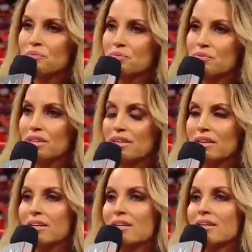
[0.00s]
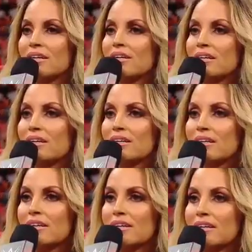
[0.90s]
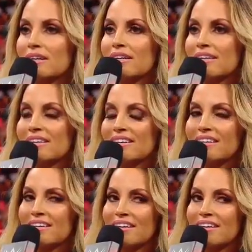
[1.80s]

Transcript: (no one is talking)